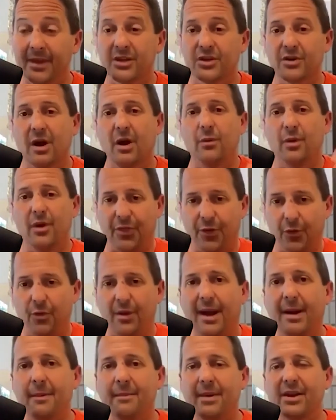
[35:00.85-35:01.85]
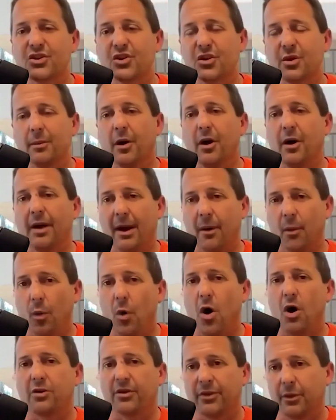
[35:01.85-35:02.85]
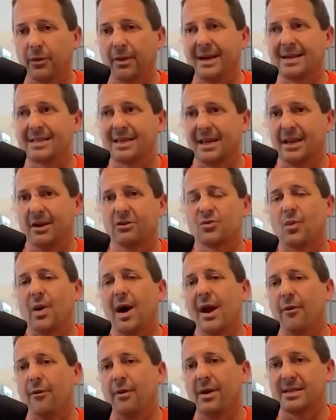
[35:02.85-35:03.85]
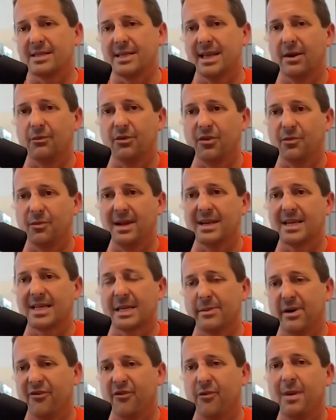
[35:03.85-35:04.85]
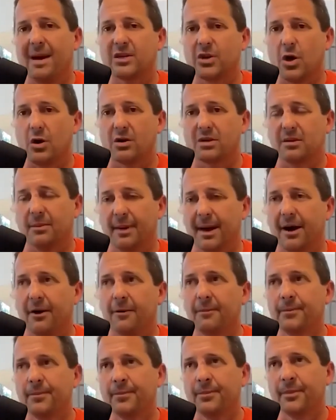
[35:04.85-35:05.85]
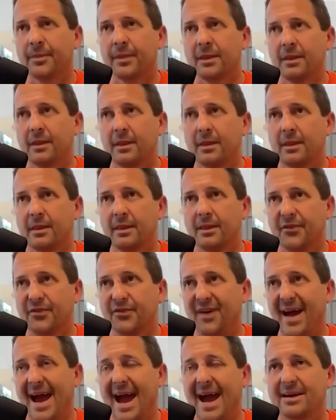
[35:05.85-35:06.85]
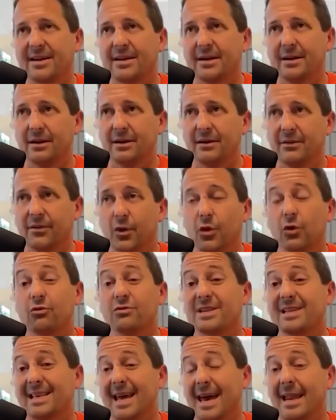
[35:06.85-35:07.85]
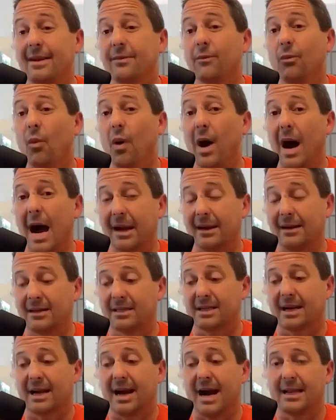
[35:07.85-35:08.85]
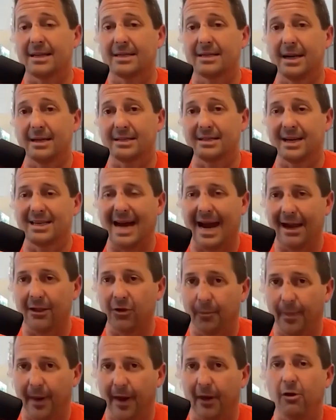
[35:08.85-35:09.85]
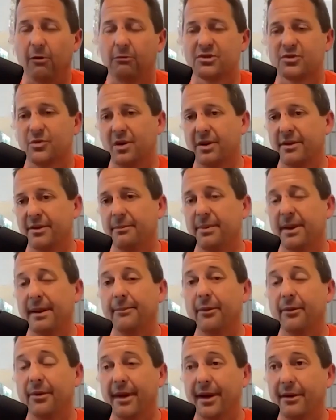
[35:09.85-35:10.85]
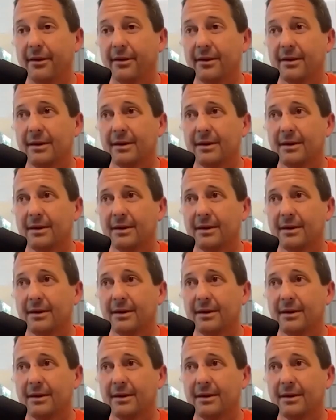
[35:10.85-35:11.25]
So I went through and I mentioned them all, and I walked through and I said, here's why it resonated with me. And some of them I talked about the fact of who said it and why because of context. Like Tyler Perry was one of the people there.